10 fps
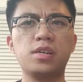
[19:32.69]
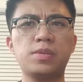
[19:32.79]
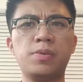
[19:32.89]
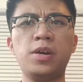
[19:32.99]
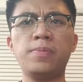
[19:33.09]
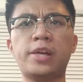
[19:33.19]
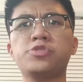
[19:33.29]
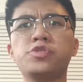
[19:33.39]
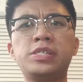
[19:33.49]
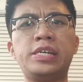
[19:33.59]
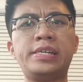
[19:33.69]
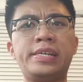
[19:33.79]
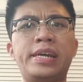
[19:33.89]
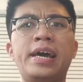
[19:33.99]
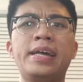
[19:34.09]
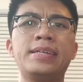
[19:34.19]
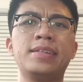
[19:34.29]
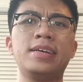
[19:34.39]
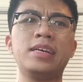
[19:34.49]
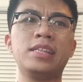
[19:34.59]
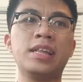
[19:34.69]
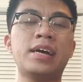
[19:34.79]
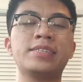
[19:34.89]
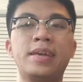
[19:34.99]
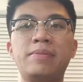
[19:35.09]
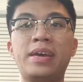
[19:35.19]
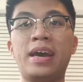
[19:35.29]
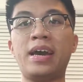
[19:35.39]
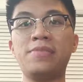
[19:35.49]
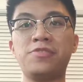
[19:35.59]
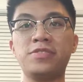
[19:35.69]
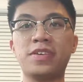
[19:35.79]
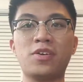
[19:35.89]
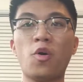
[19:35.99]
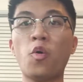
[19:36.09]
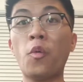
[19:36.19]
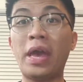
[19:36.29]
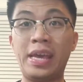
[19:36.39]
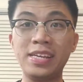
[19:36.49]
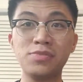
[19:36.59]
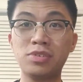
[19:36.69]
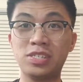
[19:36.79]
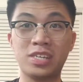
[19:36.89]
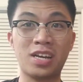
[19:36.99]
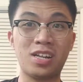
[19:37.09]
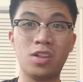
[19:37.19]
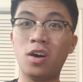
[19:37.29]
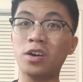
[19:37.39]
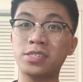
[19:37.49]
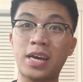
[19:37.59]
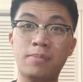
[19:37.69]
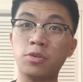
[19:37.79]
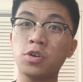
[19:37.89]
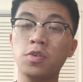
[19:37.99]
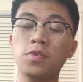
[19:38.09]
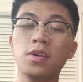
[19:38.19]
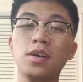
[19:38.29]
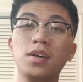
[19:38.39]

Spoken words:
Apparently Banjo-Kazooie didn't have, the last game he had was like 08, which is kind of a long time ago.